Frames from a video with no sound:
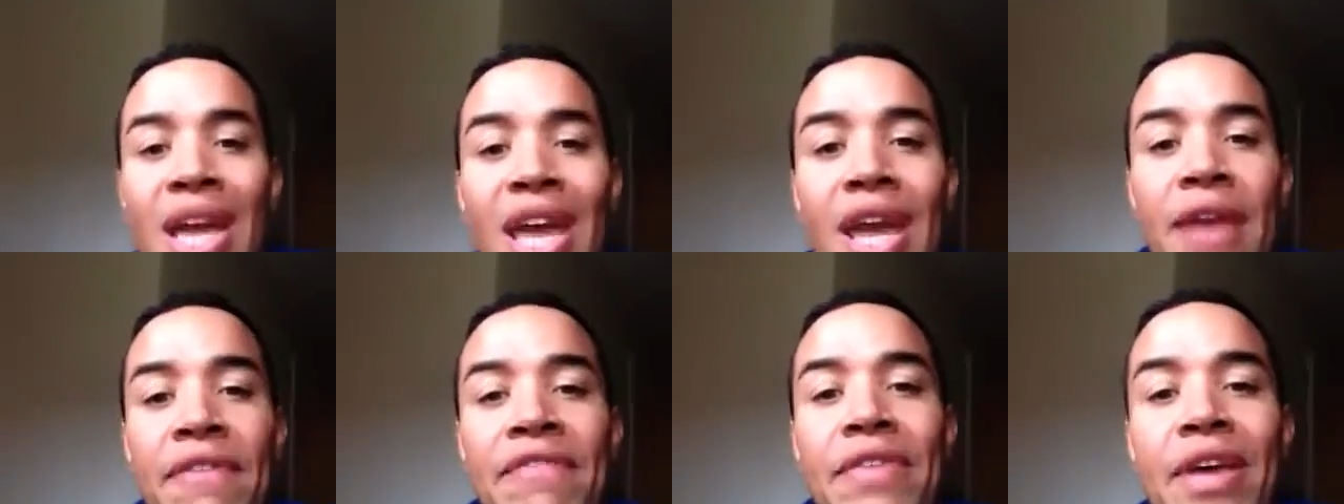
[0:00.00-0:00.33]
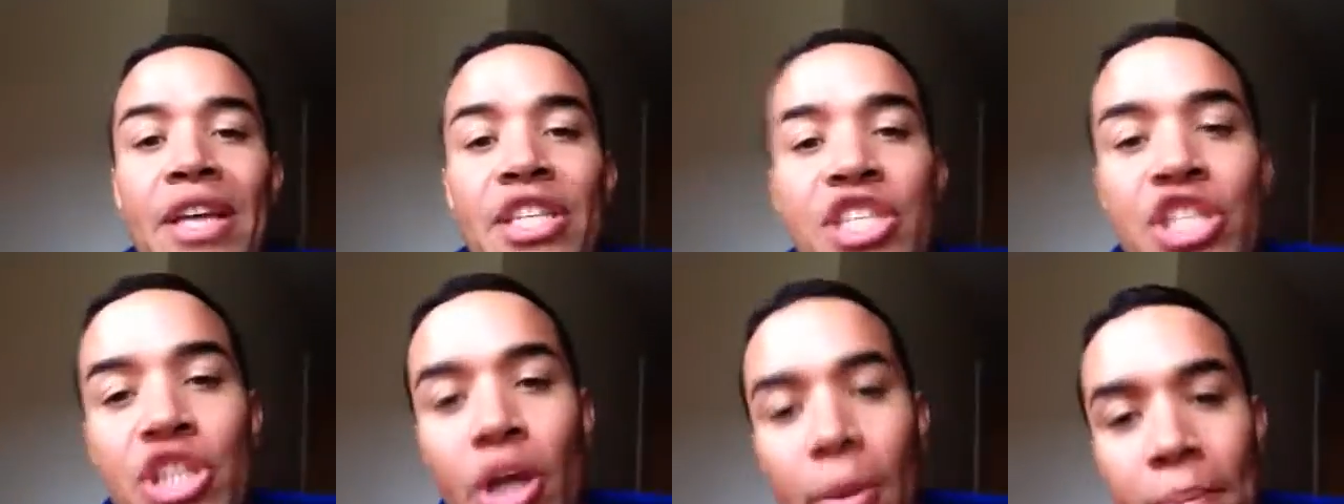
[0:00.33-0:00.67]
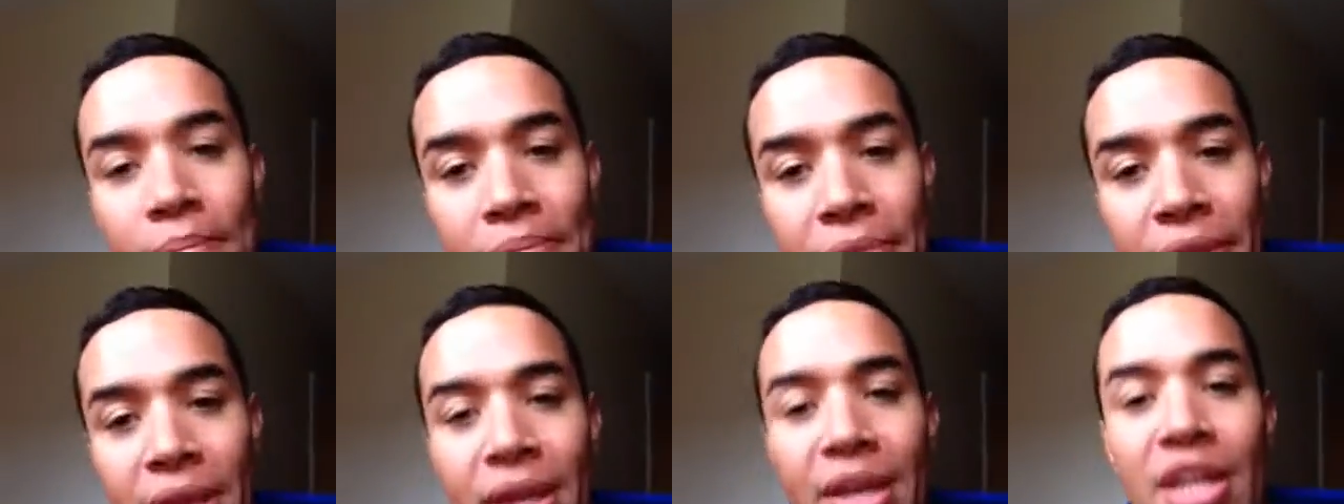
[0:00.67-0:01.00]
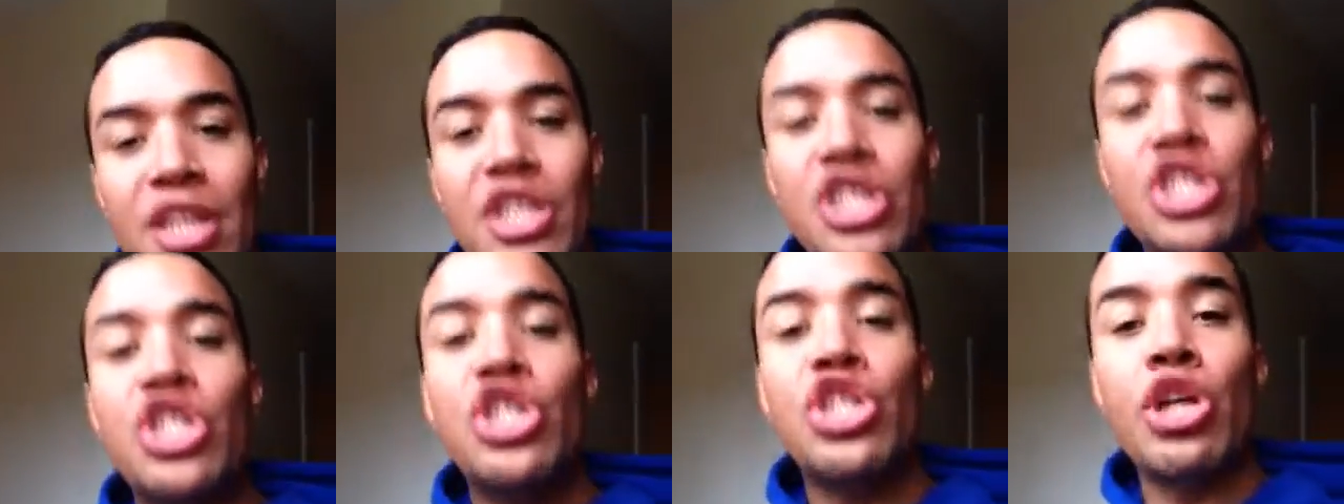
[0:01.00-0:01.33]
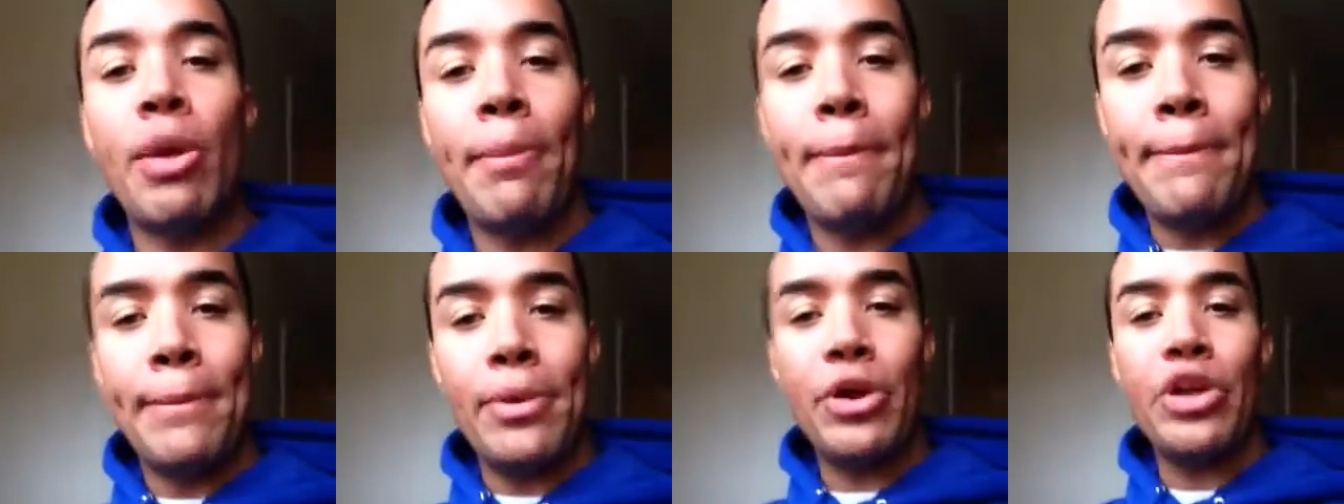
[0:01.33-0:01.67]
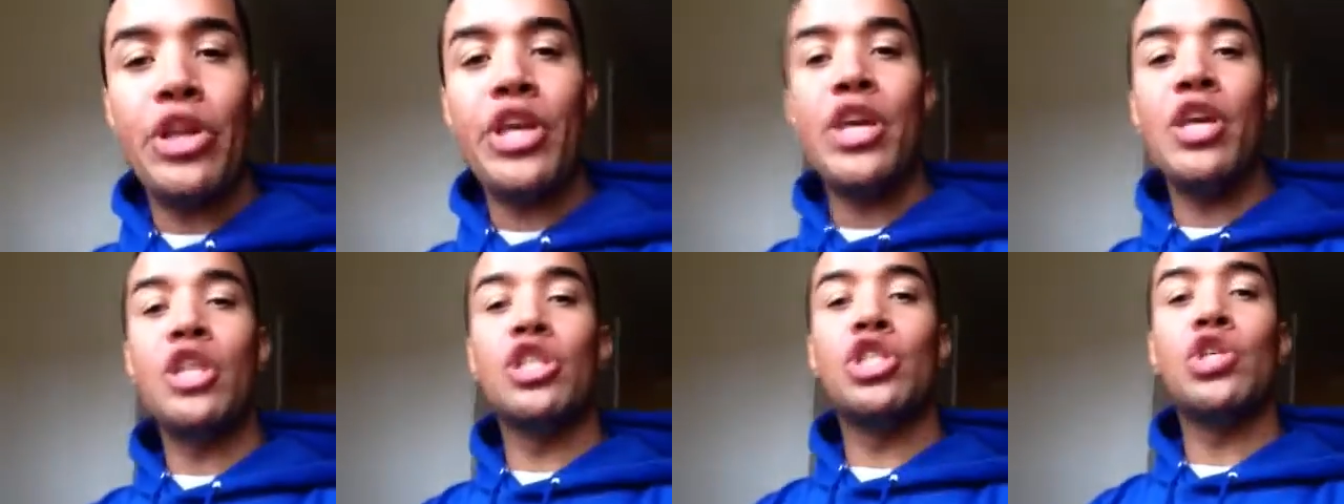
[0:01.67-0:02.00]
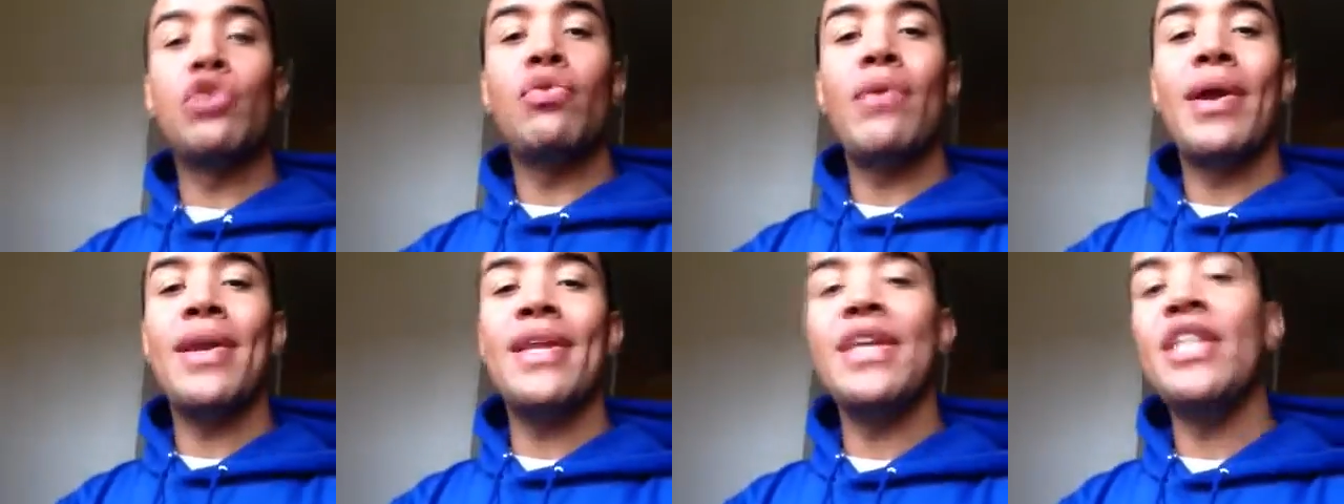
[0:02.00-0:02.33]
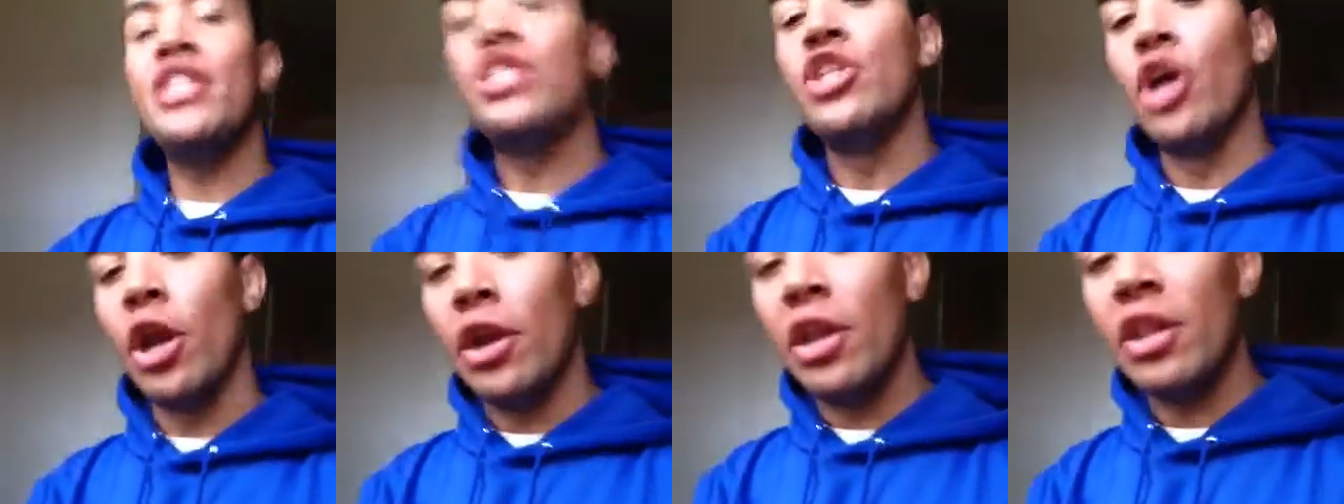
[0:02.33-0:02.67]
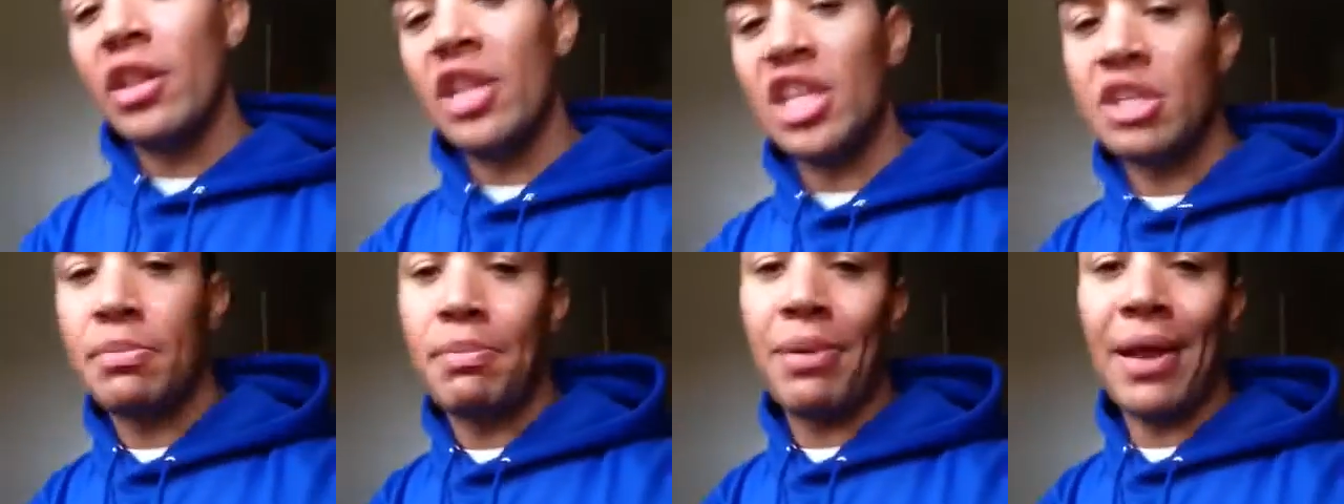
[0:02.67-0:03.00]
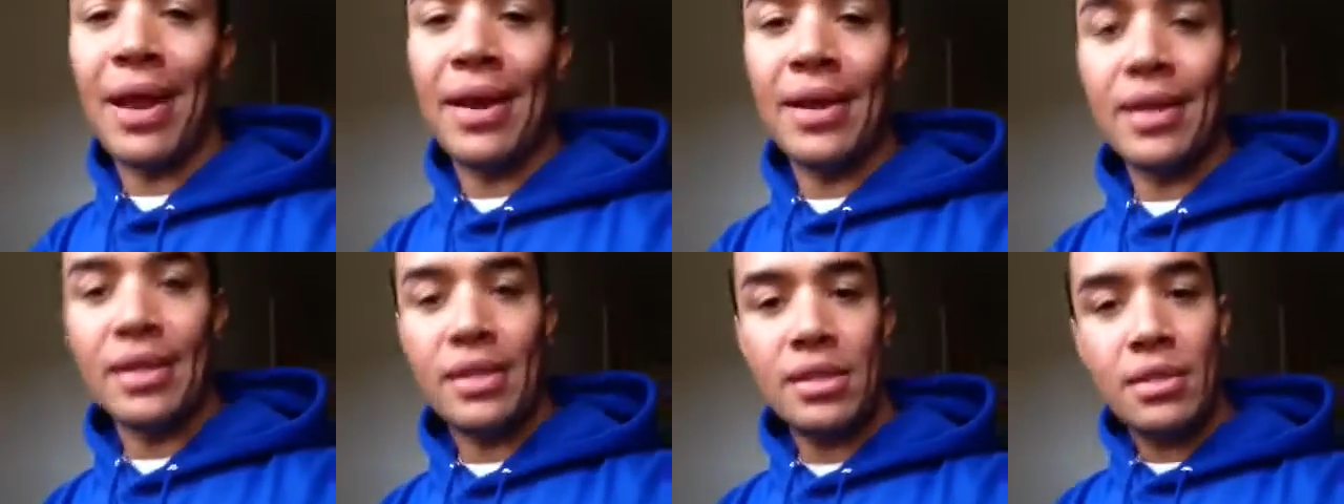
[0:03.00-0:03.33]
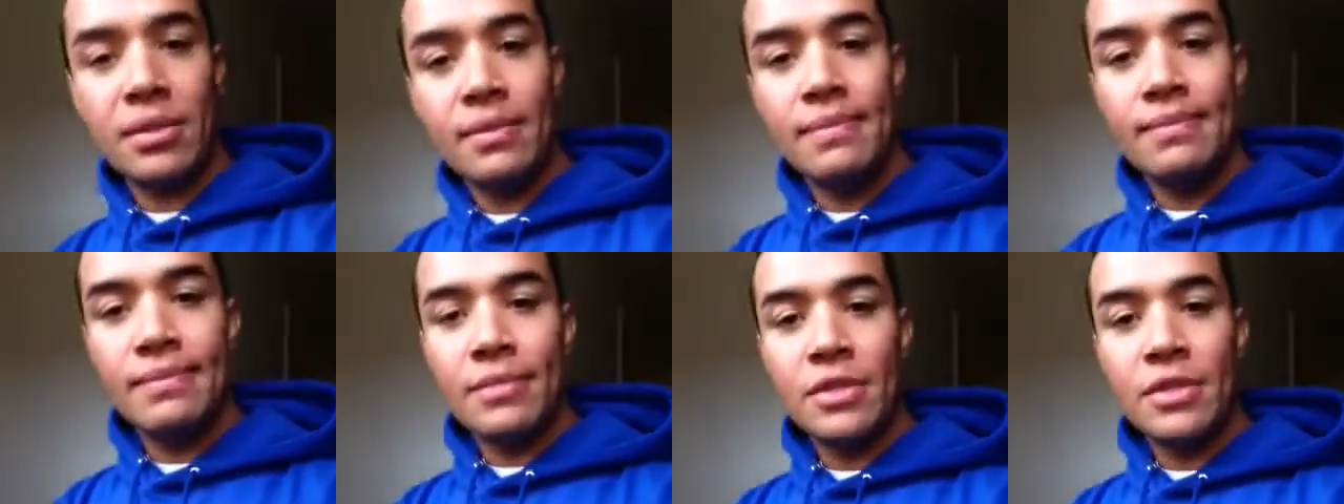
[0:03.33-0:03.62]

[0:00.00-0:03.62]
If there's something that somebody has already done on this planet,